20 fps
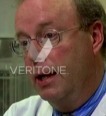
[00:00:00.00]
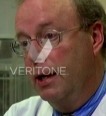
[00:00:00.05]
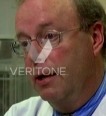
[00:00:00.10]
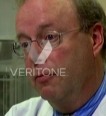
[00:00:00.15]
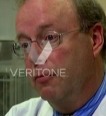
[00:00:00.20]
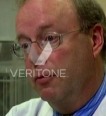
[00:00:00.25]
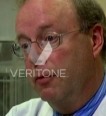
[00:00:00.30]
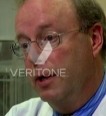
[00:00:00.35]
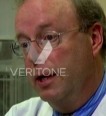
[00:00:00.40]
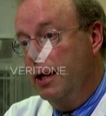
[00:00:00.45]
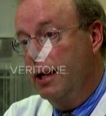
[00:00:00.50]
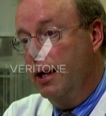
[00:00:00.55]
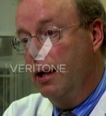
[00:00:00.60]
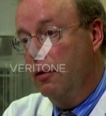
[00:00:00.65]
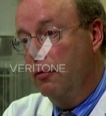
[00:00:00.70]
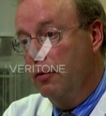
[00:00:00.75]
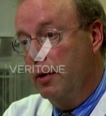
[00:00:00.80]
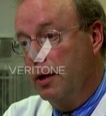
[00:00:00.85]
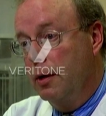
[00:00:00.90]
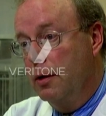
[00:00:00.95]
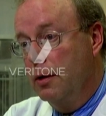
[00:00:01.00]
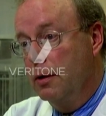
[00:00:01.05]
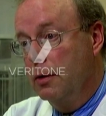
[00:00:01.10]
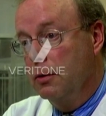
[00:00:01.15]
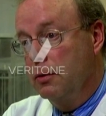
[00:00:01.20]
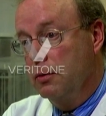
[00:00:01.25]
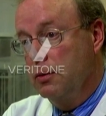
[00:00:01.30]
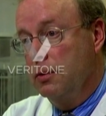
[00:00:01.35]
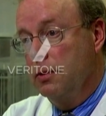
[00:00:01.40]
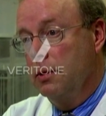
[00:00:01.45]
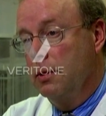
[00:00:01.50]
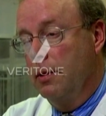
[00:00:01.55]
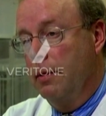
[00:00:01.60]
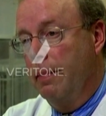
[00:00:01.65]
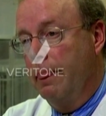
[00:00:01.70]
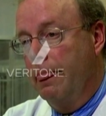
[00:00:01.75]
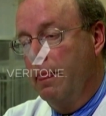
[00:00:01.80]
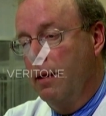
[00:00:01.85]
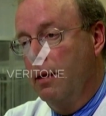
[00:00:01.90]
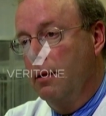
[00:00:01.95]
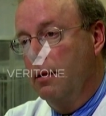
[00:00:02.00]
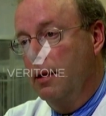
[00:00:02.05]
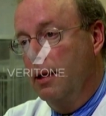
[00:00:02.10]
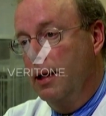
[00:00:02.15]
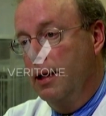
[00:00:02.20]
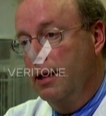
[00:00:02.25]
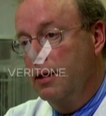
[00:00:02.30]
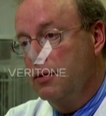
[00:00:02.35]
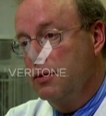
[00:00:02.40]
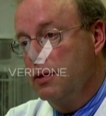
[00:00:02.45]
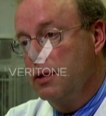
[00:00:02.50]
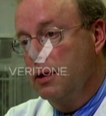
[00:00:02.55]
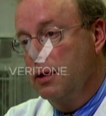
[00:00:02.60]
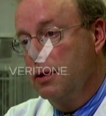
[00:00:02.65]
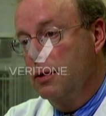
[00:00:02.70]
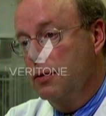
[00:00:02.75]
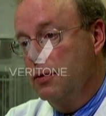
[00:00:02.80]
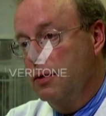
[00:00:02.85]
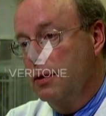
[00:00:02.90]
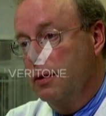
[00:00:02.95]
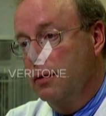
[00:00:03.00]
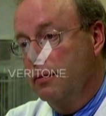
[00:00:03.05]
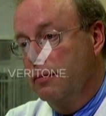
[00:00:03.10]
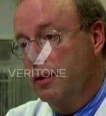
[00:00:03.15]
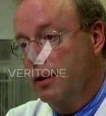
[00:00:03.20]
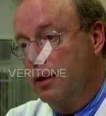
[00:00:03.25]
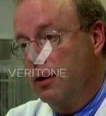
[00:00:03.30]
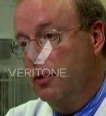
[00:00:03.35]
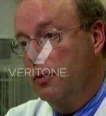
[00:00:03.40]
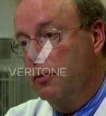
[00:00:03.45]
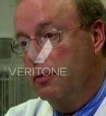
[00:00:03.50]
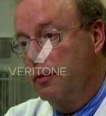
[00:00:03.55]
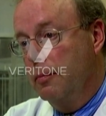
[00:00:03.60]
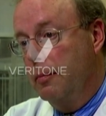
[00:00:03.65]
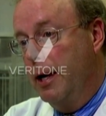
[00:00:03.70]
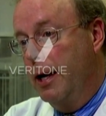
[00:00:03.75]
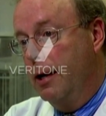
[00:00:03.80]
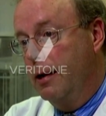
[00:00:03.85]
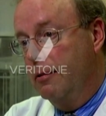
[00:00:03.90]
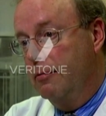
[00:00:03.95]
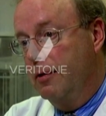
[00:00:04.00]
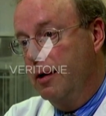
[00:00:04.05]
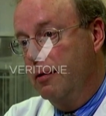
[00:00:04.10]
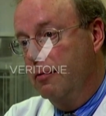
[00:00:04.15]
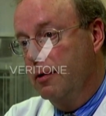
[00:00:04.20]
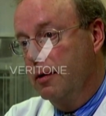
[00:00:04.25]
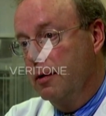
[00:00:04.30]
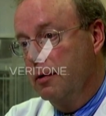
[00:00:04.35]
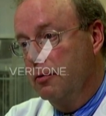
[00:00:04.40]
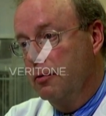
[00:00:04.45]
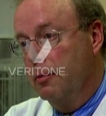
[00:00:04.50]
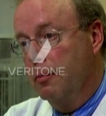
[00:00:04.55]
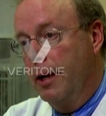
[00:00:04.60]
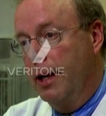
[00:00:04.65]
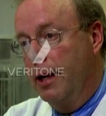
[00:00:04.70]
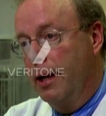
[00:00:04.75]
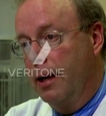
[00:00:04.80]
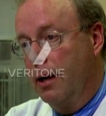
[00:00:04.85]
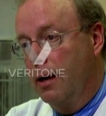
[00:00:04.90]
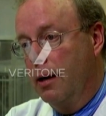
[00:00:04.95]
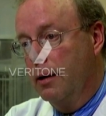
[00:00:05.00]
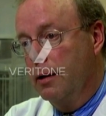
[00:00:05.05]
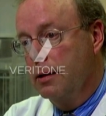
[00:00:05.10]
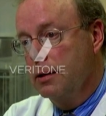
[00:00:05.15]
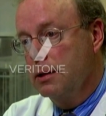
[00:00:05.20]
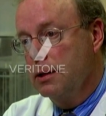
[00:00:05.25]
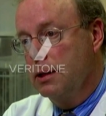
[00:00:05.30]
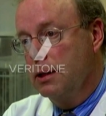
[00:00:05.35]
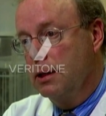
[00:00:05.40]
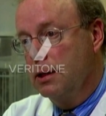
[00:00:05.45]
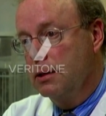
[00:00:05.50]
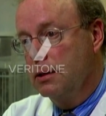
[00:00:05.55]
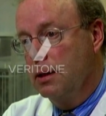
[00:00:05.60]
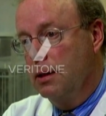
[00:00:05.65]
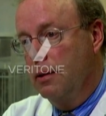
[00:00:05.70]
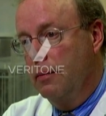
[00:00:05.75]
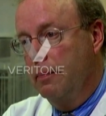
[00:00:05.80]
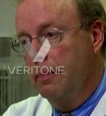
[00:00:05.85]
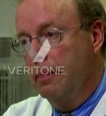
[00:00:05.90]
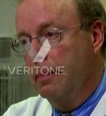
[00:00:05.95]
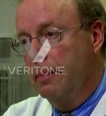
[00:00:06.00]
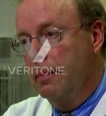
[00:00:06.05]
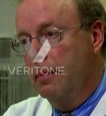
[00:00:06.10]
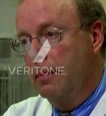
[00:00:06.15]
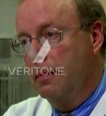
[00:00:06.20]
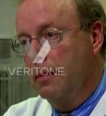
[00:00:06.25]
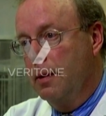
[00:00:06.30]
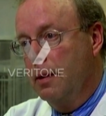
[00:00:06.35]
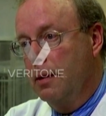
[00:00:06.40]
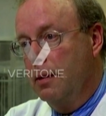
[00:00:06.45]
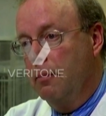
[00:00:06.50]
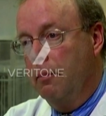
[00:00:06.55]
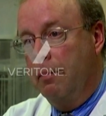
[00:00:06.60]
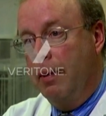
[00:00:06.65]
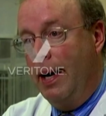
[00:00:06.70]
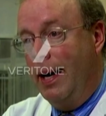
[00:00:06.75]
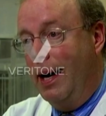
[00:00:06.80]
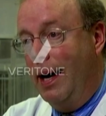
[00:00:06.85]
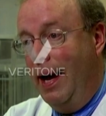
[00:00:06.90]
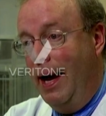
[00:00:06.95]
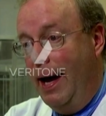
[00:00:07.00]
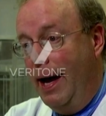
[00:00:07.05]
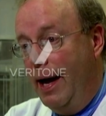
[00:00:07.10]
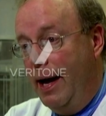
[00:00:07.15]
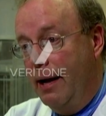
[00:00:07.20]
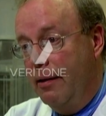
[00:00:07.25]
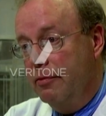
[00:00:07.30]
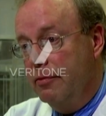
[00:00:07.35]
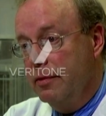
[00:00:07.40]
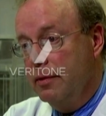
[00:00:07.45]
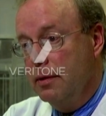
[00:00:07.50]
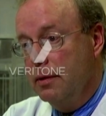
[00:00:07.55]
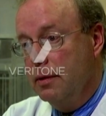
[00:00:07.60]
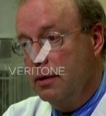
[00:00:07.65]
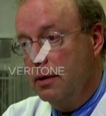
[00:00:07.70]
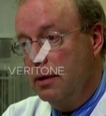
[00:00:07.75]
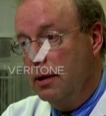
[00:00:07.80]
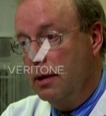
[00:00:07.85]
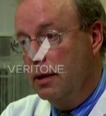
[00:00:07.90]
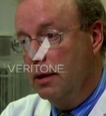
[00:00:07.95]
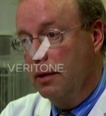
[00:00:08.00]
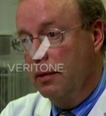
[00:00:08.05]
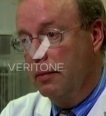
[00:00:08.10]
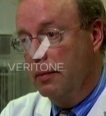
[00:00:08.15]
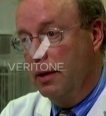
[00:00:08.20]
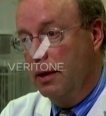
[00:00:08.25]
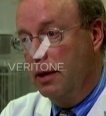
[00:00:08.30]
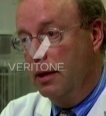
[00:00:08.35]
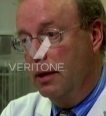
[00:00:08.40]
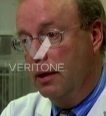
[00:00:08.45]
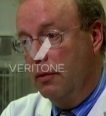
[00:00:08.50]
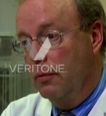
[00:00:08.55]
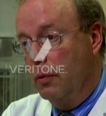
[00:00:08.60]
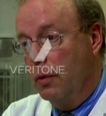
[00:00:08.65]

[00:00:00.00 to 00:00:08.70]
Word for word: If we can reduce the incidence of acute rheumatic fever and rheumatic heart disease by half in the, in the